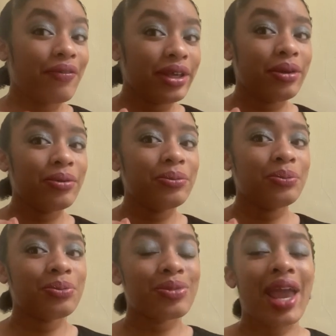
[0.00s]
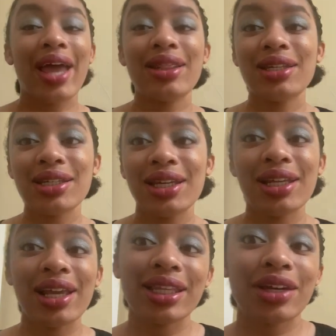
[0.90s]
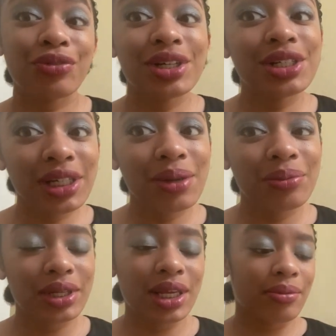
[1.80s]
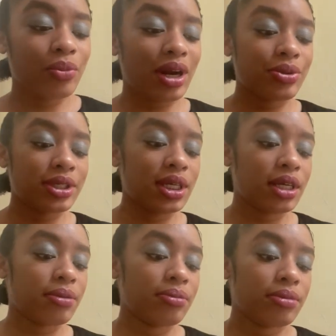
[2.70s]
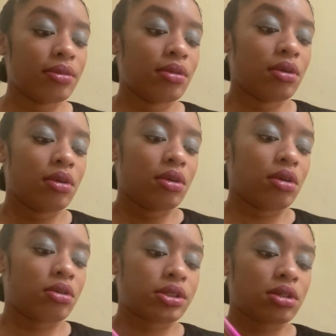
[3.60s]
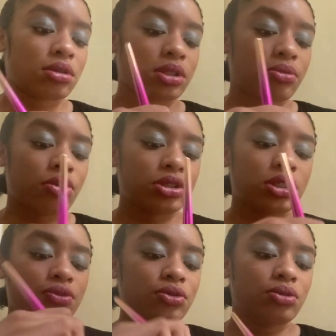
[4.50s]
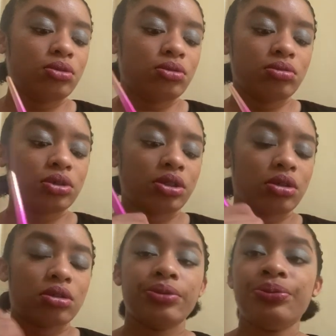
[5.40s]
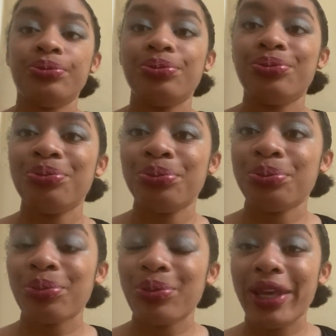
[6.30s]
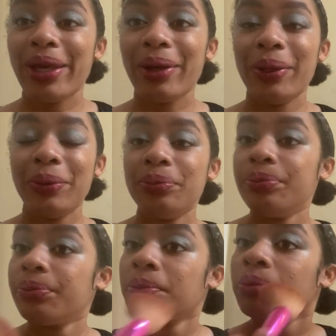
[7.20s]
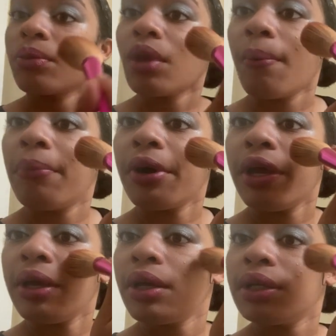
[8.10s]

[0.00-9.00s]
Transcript: feel, and then the, and then it re-chipped when I was eating on some some crunchy food. So yeah, but